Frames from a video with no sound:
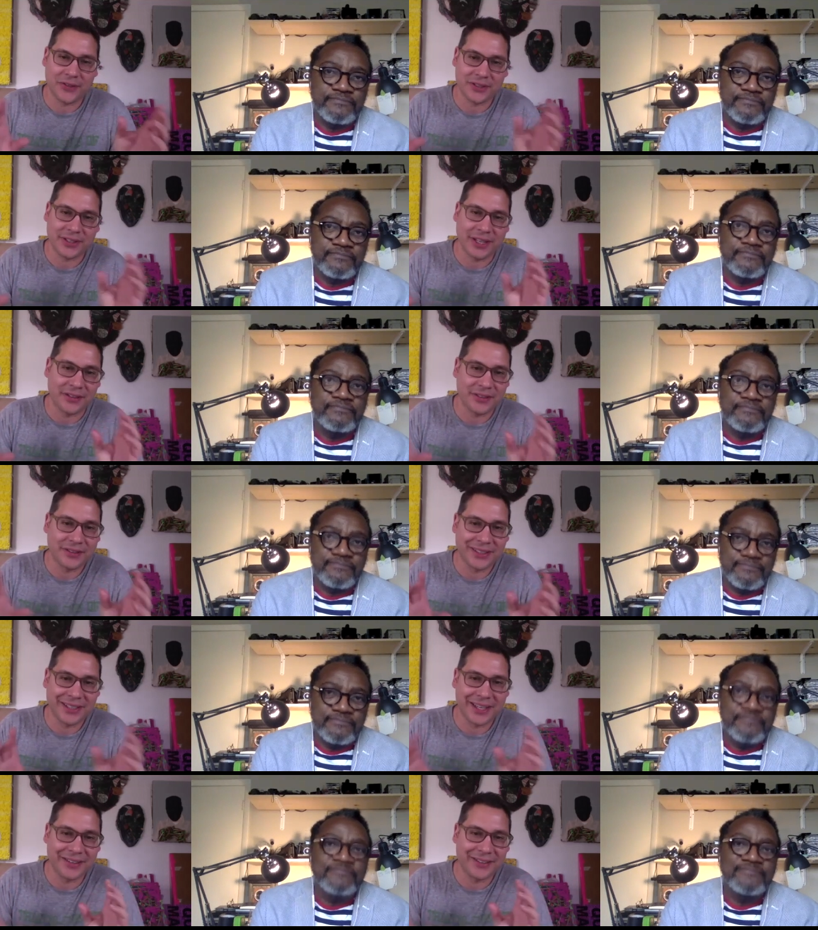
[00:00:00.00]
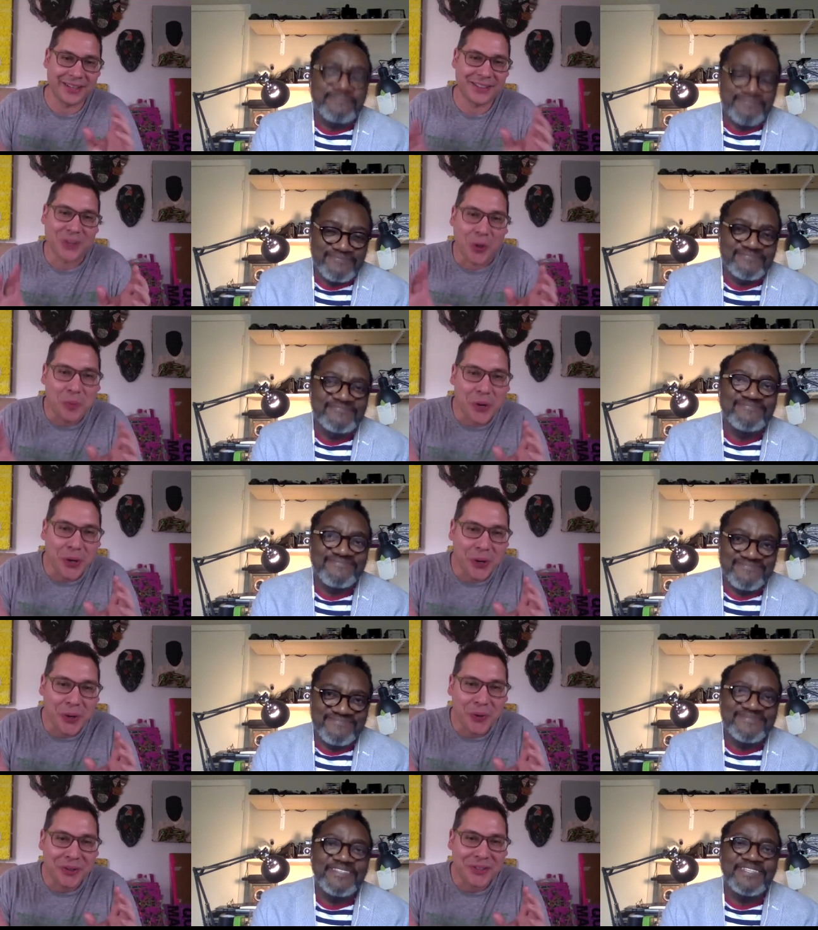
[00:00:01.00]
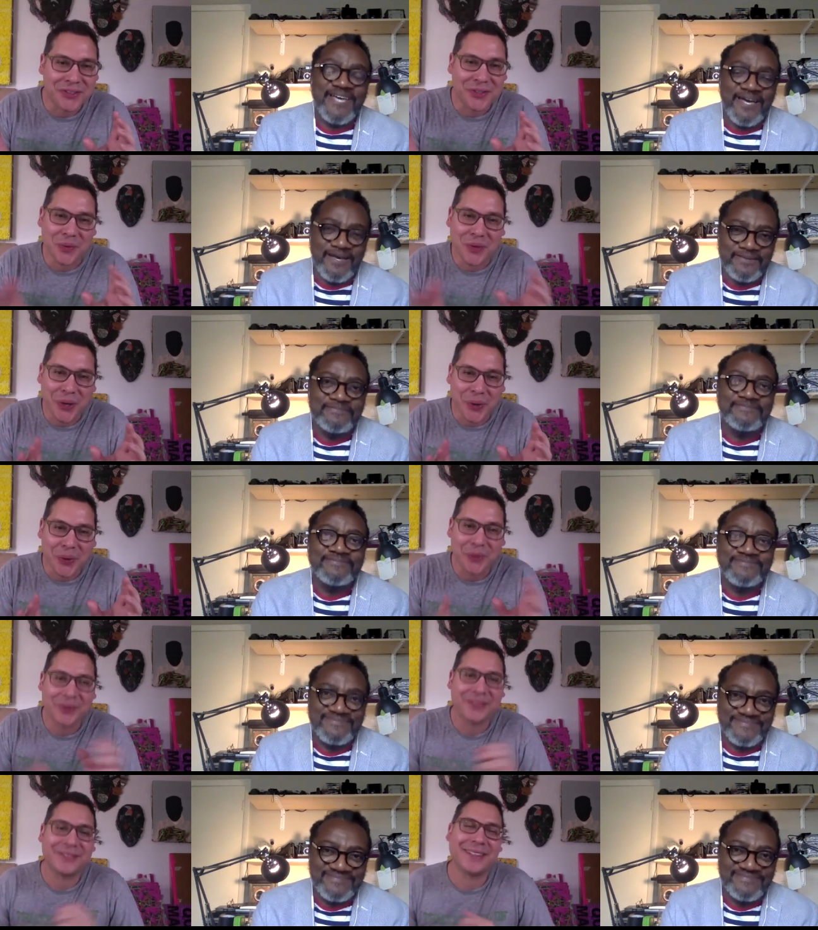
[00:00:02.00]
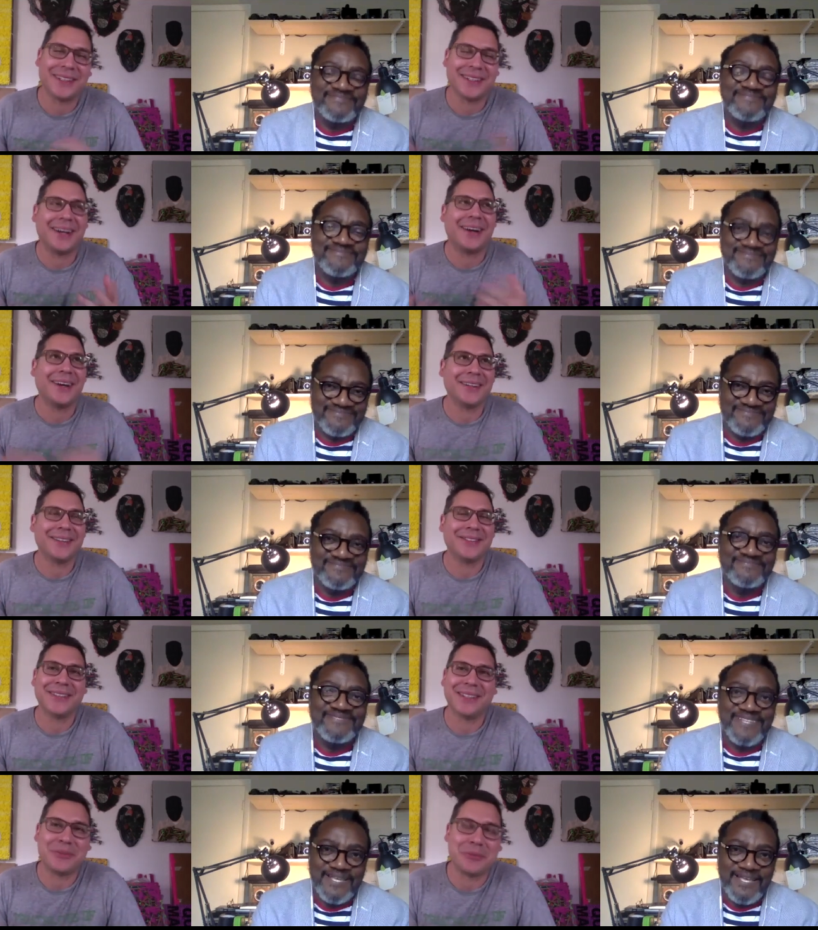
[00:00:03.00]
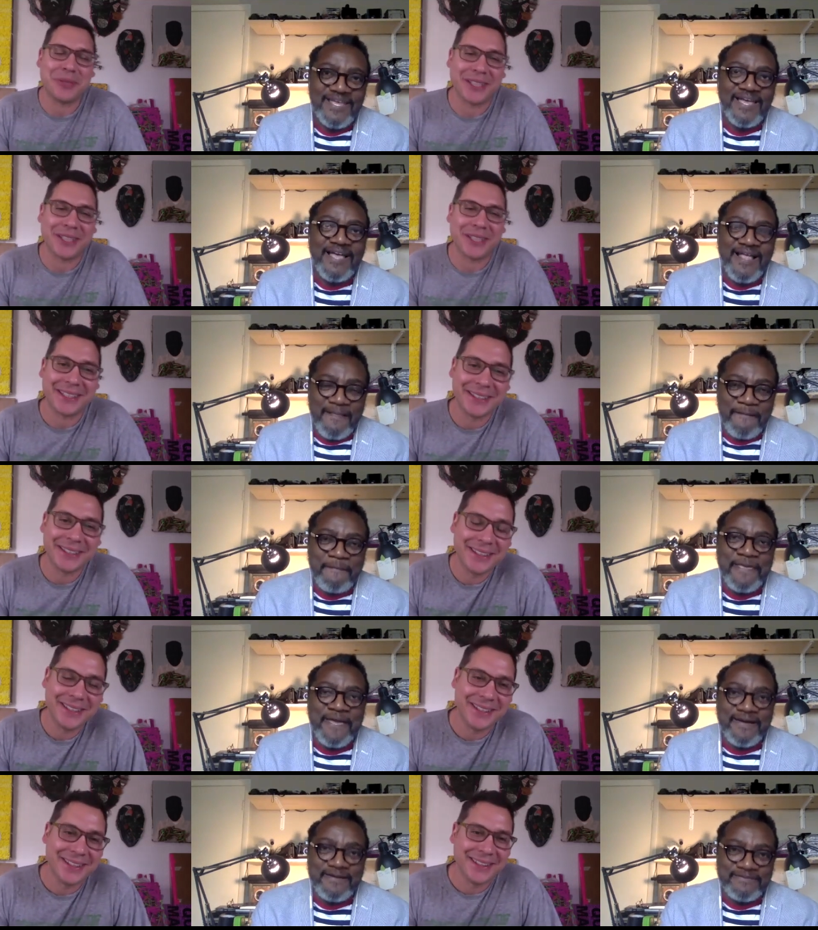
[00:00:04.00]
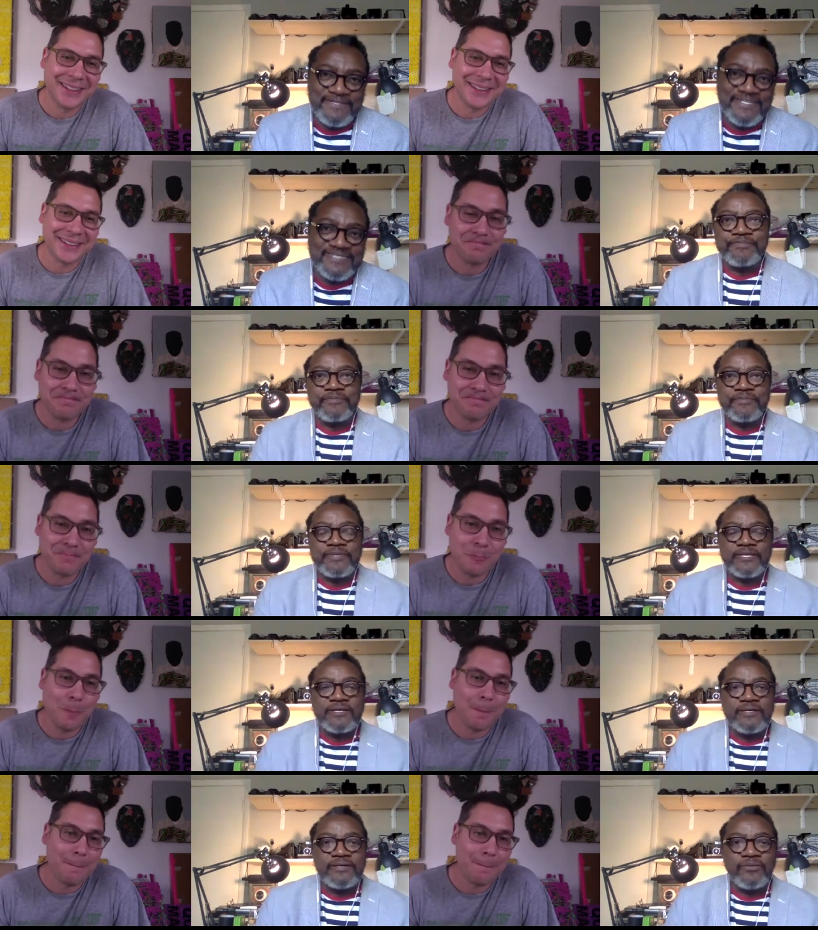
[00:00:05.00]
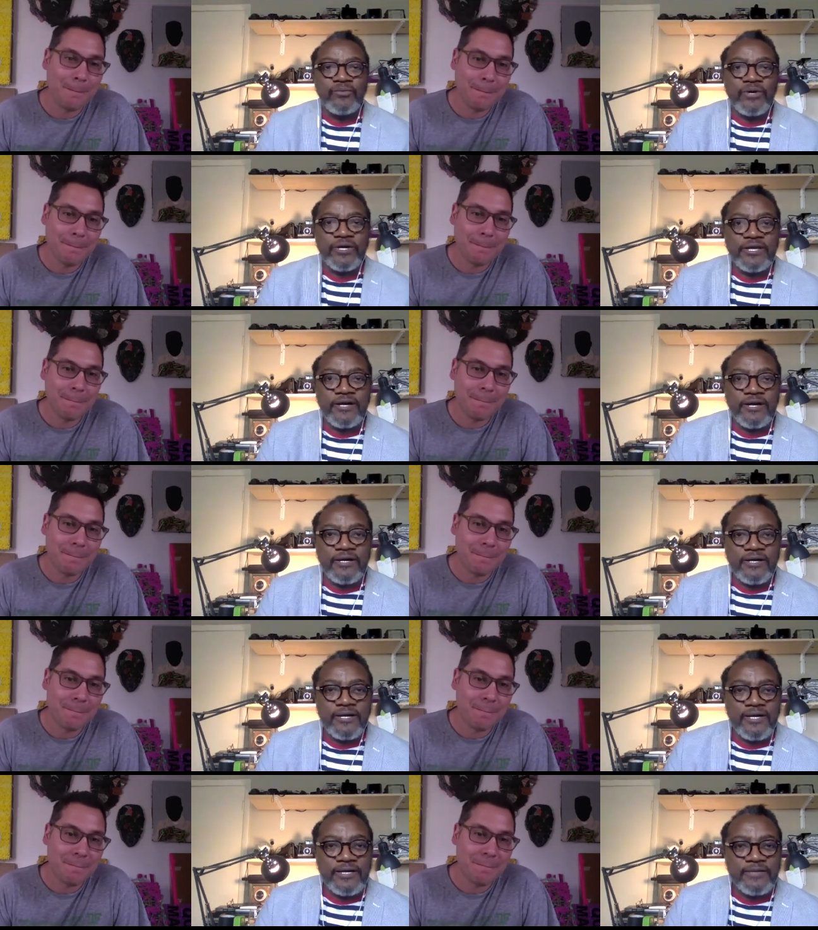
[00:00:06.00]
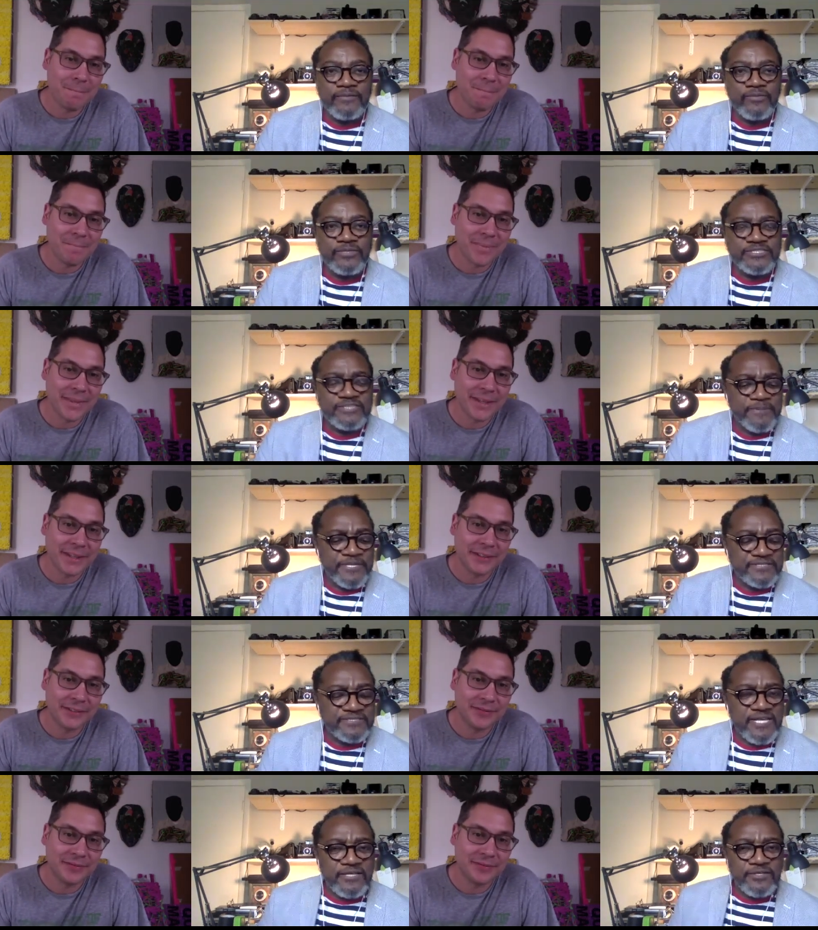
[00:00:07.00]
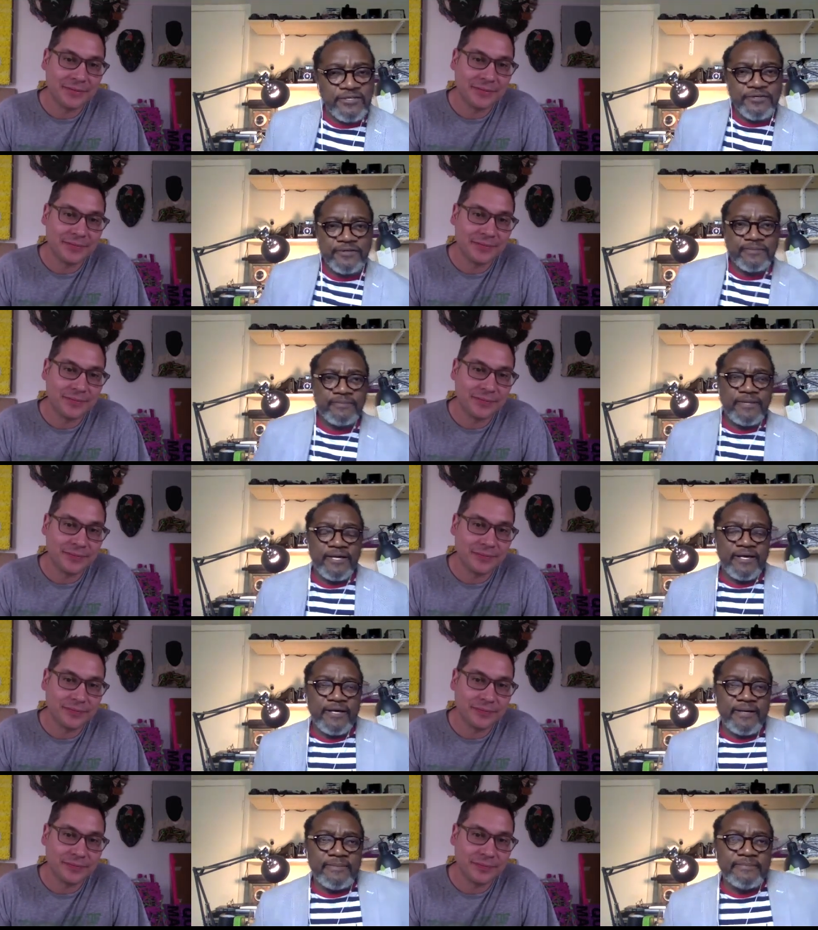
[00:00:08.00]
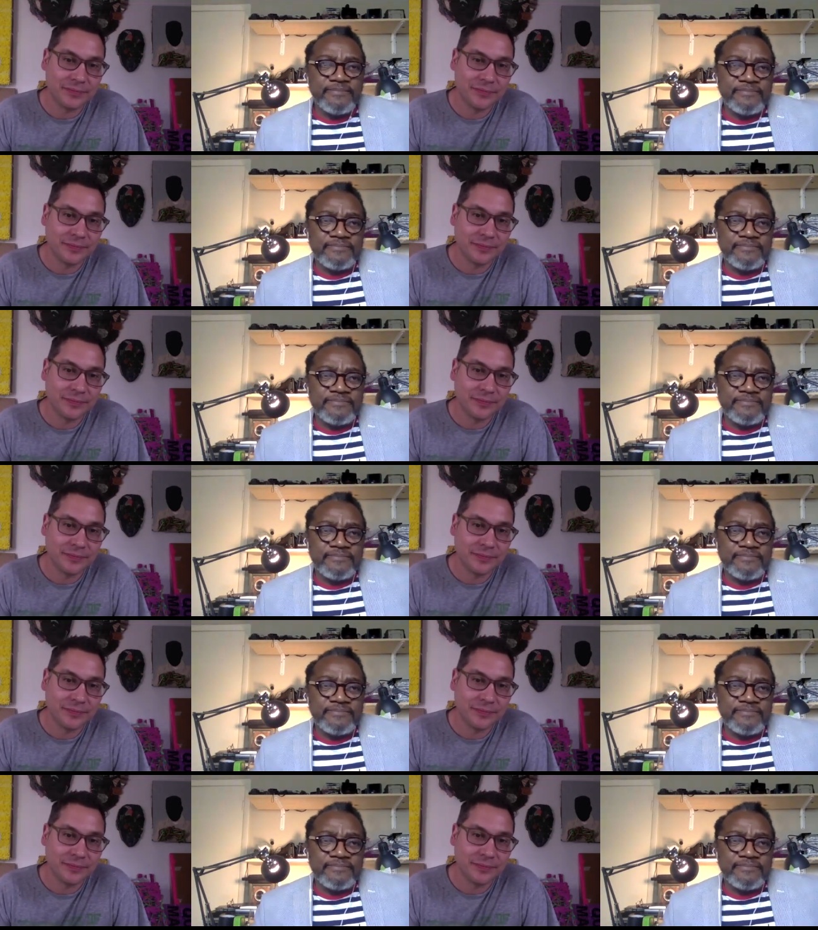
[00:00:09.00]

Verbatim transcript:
Speaker 1: letters together, like SoPo or SoCo. Yeah. it's like, all right, whatever, man.
Speaker 2: Yeah, exactly. What are uh, what's the piece that you're um,